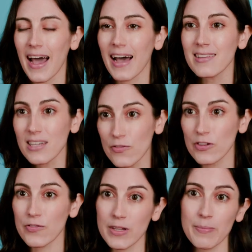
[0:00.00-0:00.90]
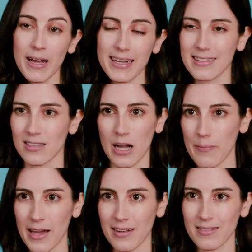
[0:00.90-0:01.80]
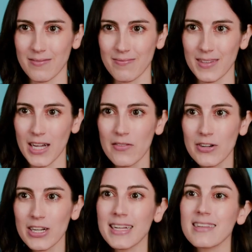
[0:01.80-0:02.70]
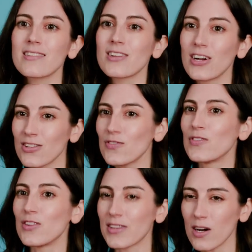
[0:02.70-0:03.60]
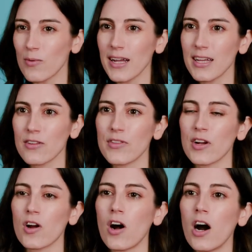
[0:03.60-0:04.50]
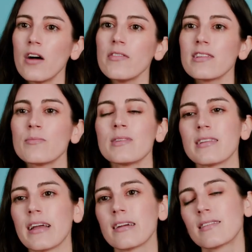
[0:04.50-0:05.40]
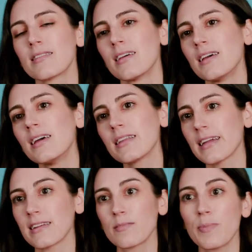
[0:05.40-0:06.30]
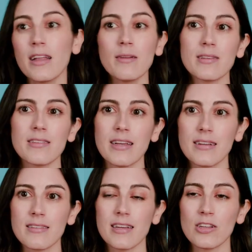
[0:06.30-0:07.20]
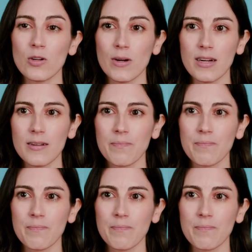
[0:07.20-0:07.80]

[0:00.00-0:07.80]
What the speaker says: Asking for feedback is not bad. However, it can start to feel that way if there are obvious mistakes, like spelling mistakes in your work.